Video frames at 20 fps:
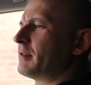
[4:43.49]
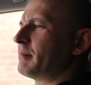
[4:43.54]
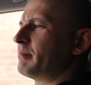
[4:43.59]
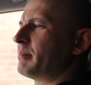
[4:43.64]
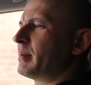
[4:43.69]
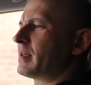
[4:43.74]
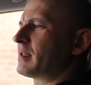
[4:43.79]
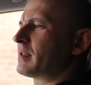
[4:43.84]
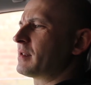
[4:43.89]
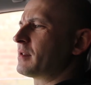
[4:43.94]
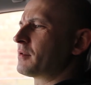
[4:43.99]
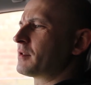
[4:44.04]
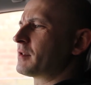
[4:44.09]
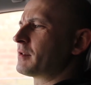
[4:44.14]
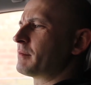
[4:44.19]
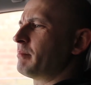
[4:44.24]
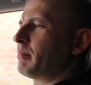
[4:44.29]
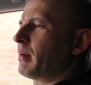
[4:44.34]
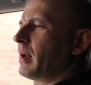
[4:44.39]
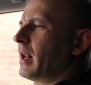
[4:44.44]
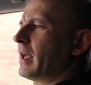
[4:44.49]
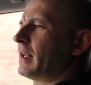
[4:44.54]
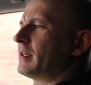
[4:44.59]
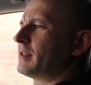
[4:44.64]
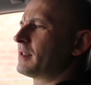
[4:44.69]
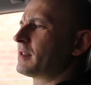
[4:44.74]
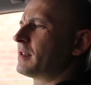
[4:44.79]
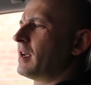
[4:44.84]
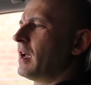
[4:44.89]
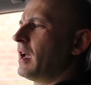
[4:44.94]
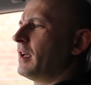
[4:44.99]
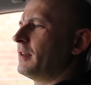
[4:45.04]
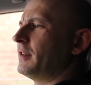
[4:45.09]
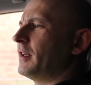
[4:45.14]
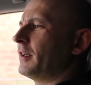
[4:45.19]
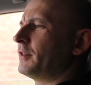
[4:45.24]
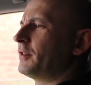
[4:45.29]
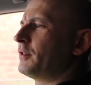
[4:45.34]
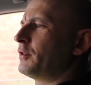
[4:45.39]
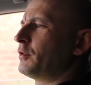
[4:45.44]
bistus plants
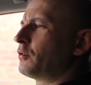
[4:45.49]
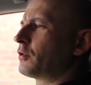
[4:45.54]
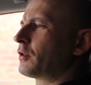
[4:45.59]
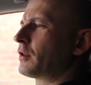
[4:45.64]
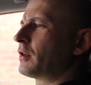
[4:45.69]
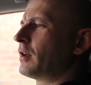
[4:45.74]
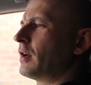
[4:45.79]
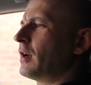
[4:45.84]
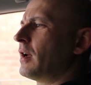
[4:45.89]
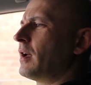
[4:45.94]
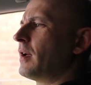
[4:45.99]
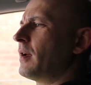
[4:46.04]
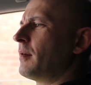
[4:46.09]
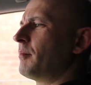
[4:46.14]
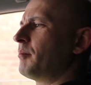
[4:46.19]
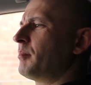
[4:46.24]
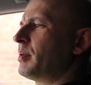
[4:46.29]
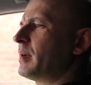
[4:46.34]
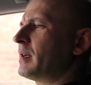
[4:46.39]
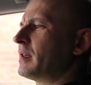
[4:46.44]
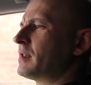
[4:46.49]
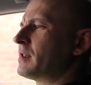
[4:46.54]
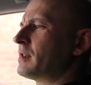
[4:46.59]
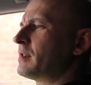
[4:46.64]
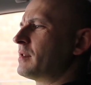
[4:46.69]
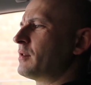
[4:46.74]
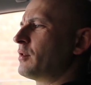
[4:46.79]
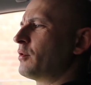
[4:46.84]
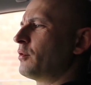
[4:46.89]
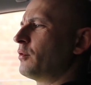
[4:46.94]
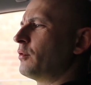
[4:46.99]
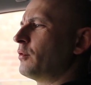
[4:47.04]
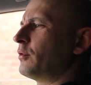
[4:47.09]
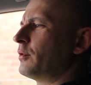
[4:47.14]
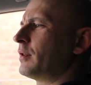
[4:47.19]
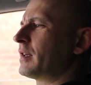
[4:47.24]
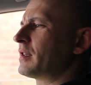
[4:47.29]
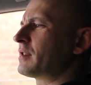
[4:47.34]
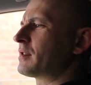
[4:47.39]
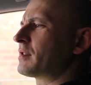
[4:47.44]
that took
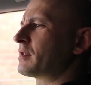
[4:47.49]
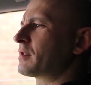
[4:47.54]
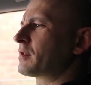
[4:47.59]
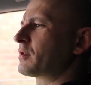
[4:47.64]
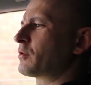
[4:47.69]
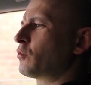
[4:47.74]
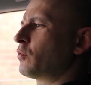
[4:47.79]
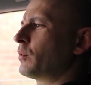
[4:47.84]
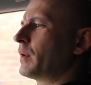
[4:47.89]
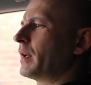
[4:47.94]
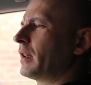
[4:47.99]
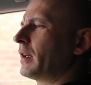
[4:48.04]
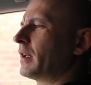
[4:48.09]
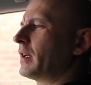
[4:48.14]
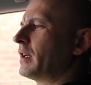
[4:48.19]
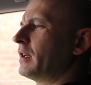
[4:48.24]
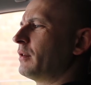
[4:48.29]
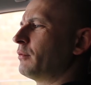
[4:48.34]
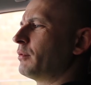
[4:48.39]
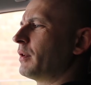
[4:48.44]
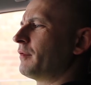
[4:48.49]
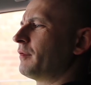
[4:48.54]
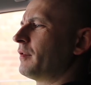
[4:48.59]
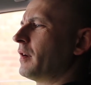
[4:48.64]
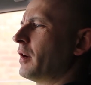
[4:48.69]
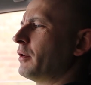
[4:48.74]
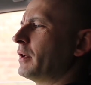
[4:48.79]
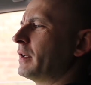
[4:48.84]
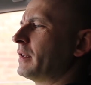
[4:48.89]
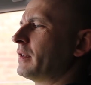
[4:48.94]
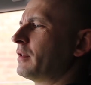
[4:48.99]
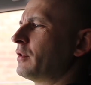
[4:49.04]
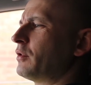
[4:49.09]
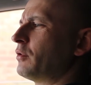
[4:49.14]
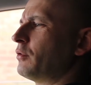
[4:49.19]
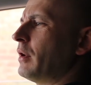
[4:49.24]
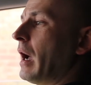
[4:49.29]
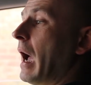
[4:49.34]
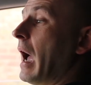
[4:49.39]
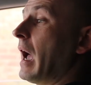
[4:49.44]
picturesquely referred
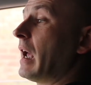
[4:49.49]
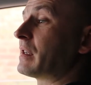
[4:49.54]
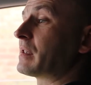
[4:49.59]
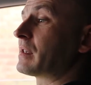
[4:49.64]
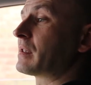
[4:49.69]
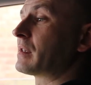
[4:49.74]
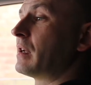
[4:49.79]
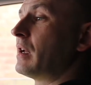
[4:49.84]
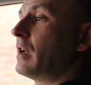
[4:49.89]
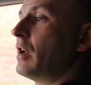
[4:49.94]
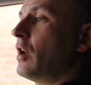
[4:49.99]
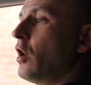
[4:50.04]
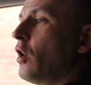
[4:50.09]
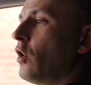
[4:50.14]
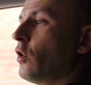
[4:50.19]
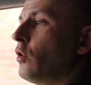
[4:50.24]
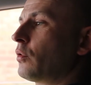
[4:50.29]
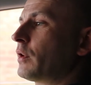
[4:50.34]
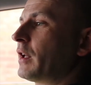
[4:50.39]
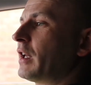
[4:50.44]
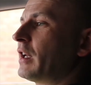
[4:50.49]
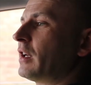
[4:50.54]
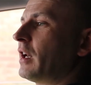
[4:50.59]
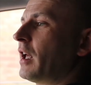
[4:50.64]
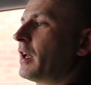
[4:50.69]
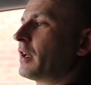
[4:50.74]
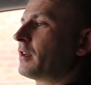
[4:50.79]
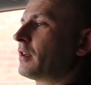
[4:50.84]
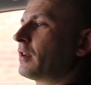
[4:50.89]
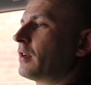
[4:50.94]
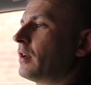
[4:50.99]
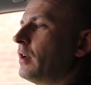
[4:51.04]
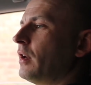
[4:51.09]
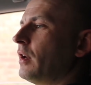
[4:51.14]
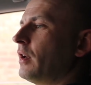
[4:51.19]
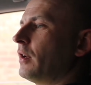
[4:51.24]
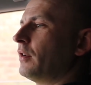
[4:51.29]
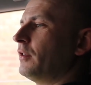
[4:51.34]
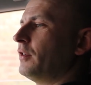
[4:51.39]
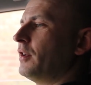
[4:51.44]
to as looking like
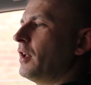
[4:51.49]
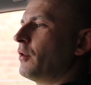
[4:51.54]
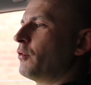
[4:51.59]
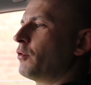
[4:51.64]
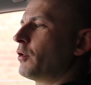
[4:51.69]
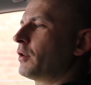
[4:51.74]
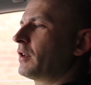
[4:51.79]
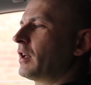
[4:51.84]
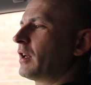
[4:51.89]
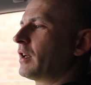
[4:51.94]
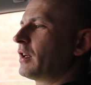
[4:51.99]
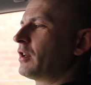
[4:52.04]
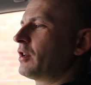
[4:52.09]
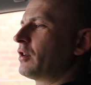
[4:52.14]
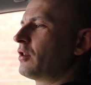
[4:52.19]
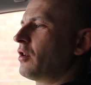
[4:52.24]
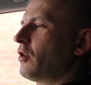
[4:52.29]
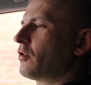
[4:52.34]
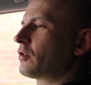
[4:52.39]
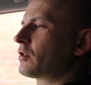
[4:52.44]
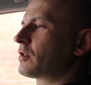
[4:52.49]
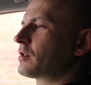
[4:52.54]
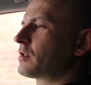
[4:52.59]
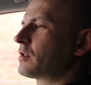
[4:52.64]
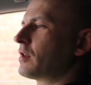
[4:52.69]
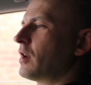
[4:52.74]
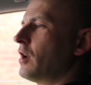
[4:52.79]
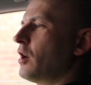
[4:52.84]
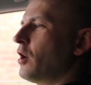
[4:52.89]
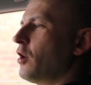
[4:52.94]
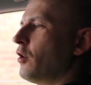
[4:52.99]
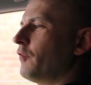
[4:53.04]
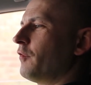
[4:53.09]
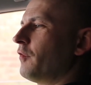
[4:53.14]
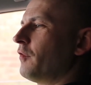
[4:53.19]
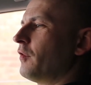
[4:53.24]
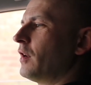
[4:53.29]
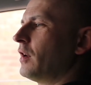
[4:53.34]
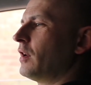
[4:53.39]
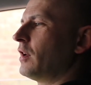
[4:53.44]
the rotting cocks
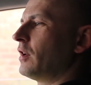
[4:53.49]
of